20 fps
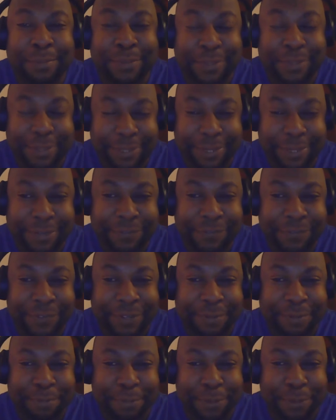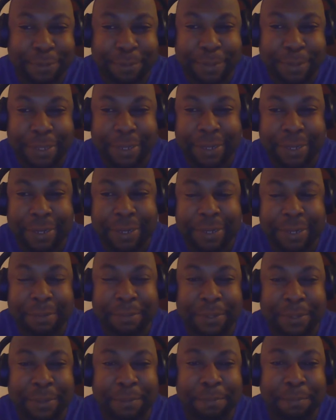David Moma.
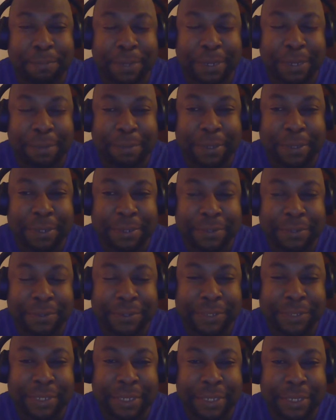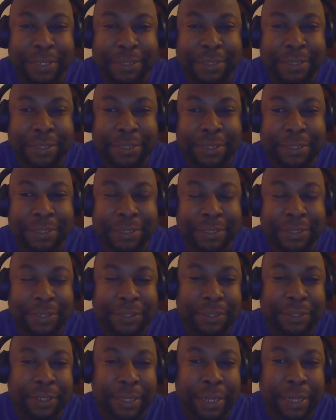I'm a biomedical scientist
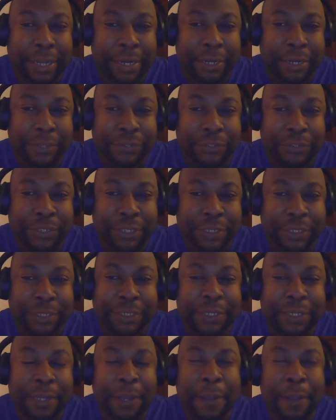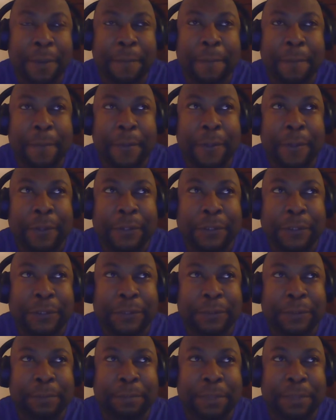in the NHS.
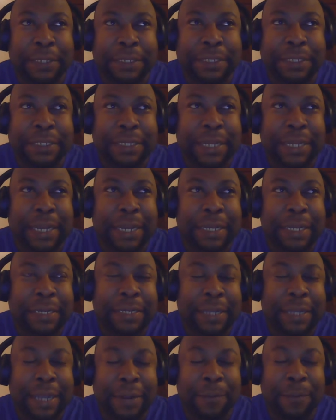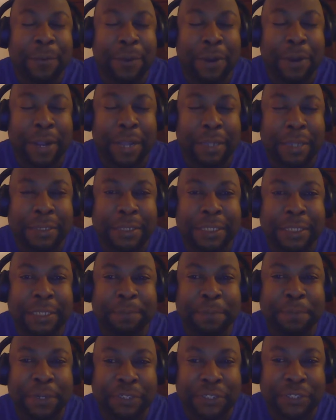So basically, I work as a
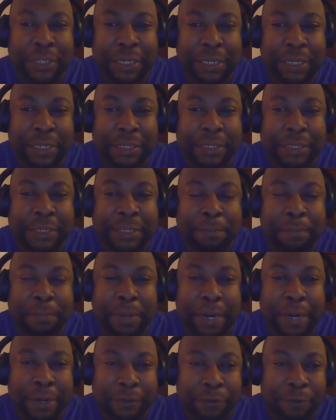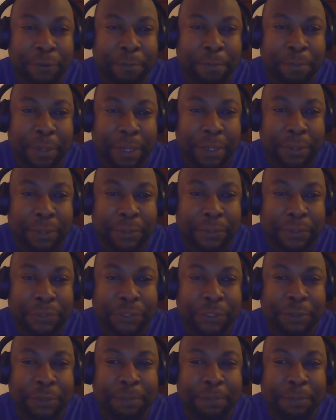specialist
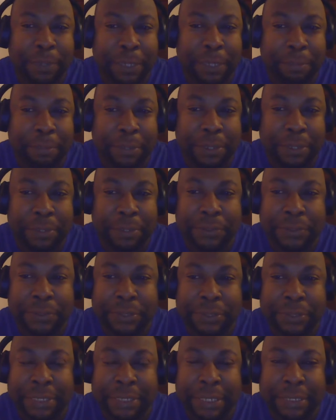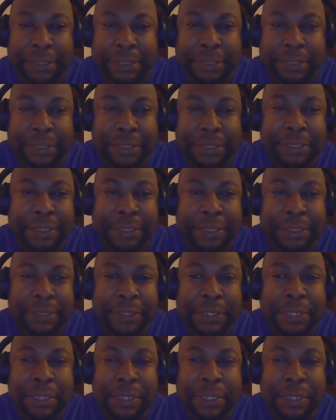microbiology biomedical scientist.